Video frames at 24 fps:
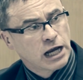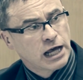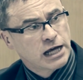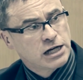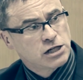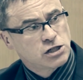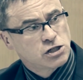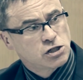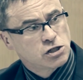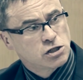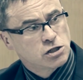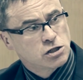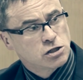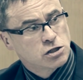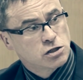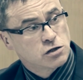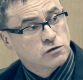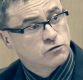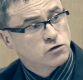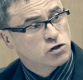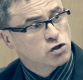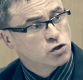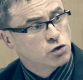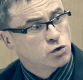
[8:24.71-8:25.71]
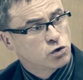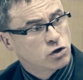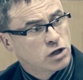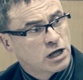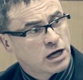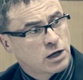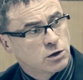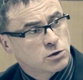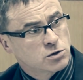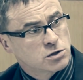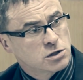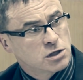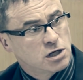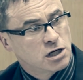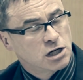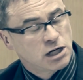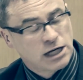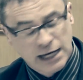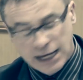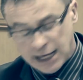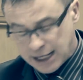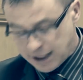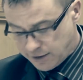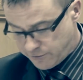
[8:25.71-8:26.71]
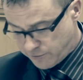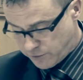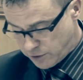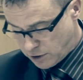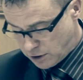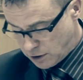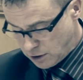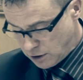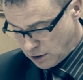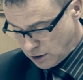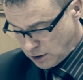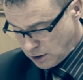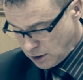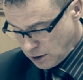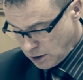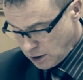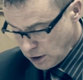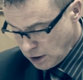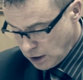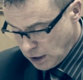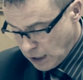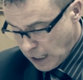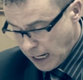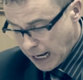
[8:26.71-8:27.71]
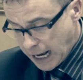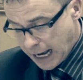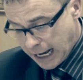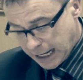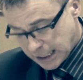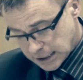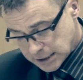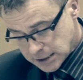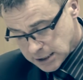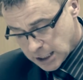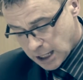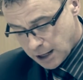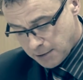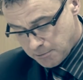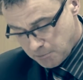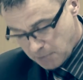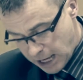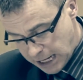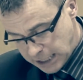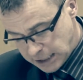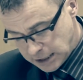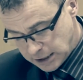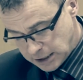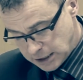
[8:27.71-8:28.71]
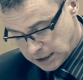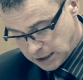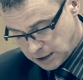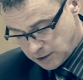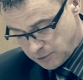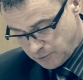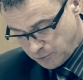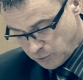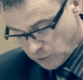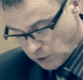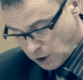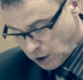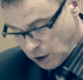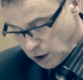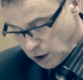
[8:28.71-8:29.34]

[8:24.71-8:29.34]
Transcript: or expand those procedures in order to get at the truth of the situation.